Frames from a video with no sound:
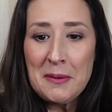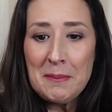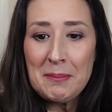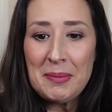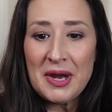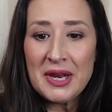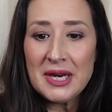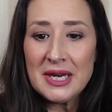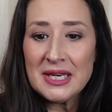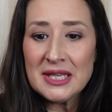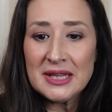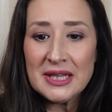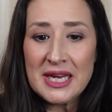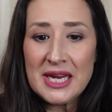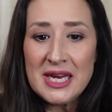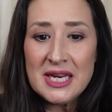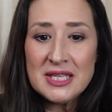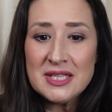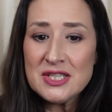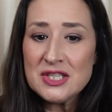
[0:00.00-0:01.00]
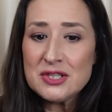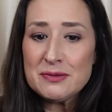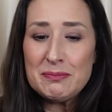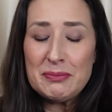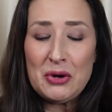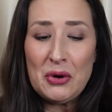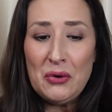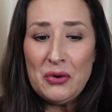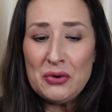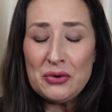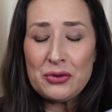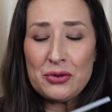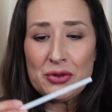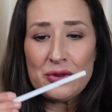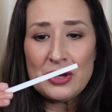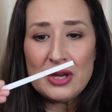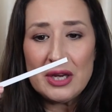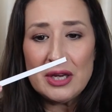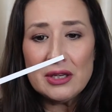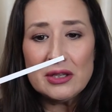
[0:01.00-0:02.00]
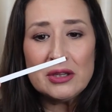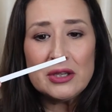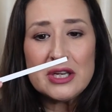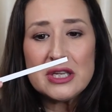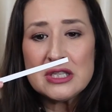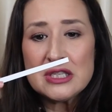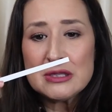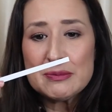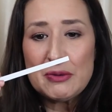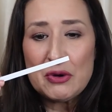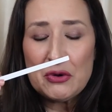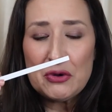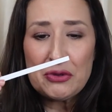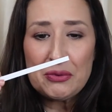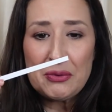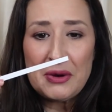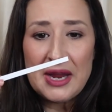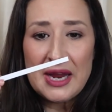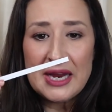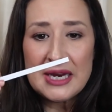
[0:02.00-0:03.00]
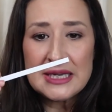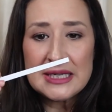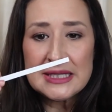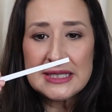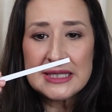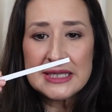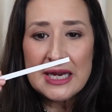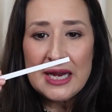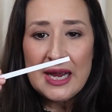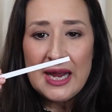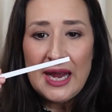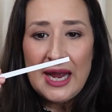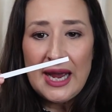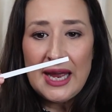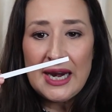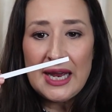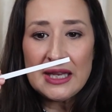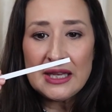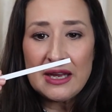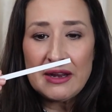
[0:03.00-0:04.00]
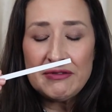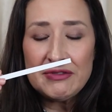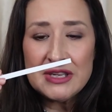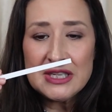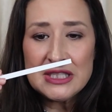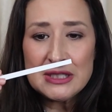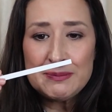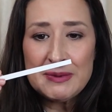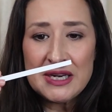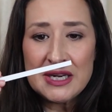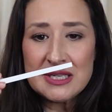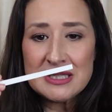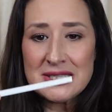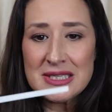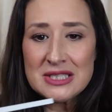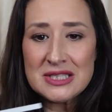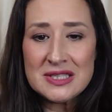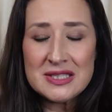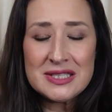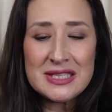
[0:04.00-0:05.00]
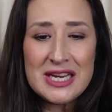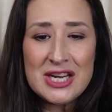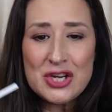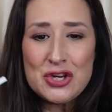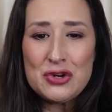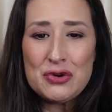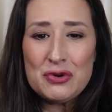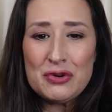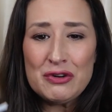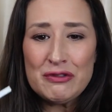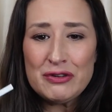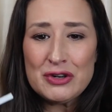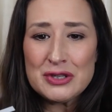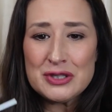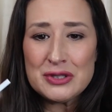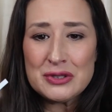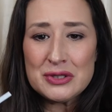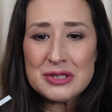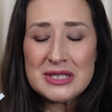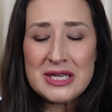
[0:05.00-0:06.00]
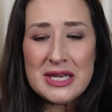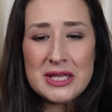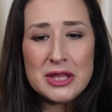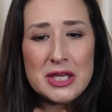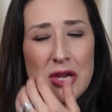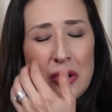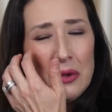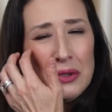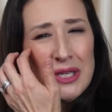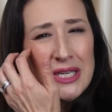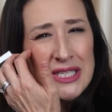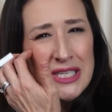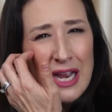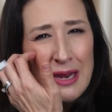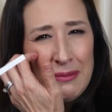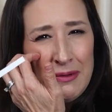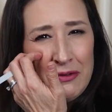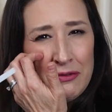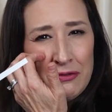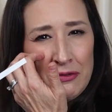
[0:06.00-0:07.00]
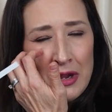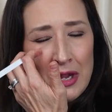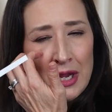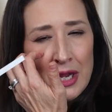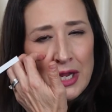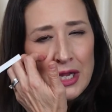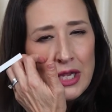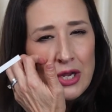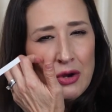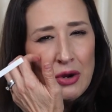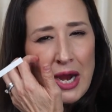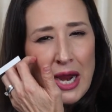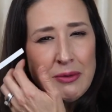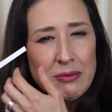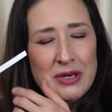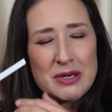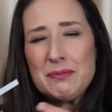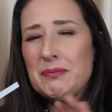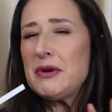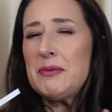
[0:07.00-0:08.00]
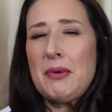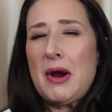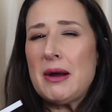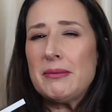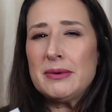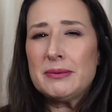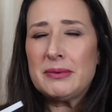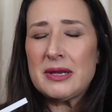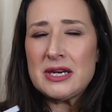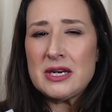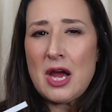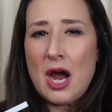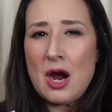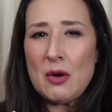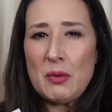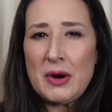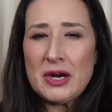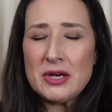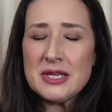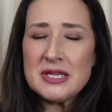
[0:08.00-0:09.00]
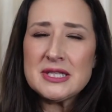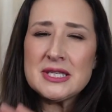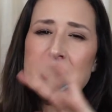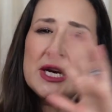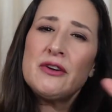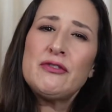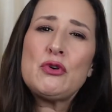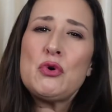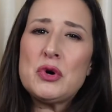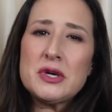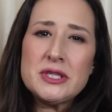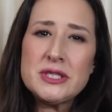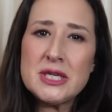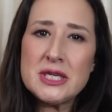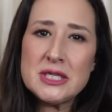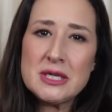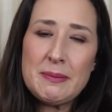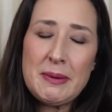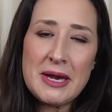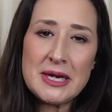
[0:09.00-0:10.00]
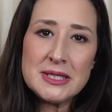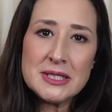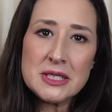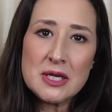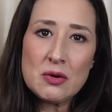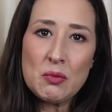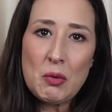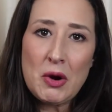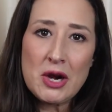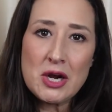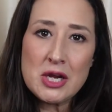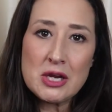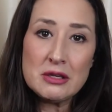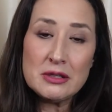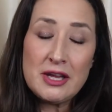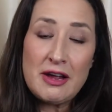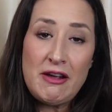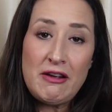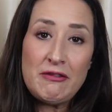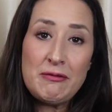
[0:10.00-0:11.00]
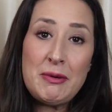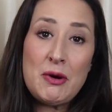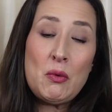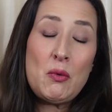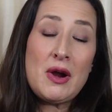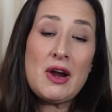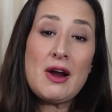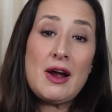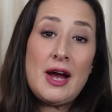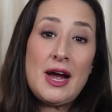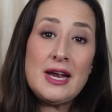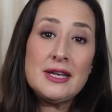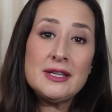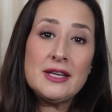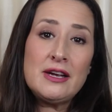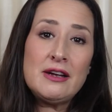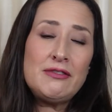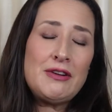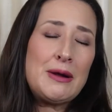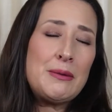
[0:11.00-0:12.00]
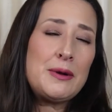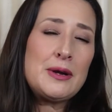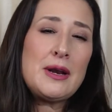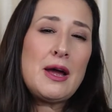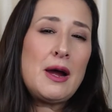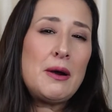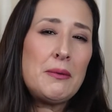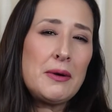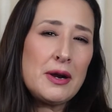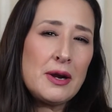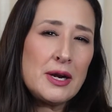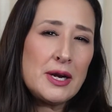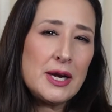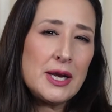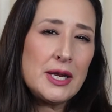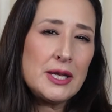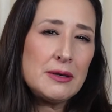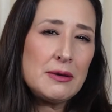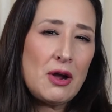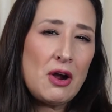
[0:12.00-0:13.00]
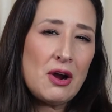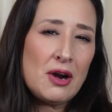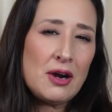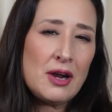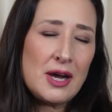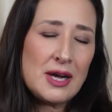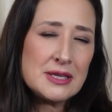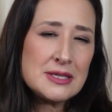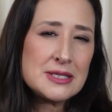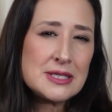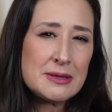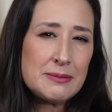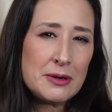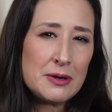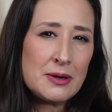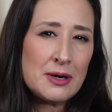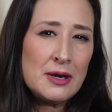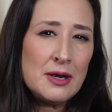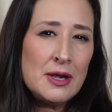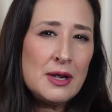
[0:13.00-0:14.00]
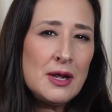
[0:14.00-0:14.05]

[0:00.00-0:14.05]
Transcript: But it leans both. It leans both ways. And I love this because this is a universal scent. The only time of year I would probably not wear this and of course it depends on where you live but where I live I would not wear it in our hot summer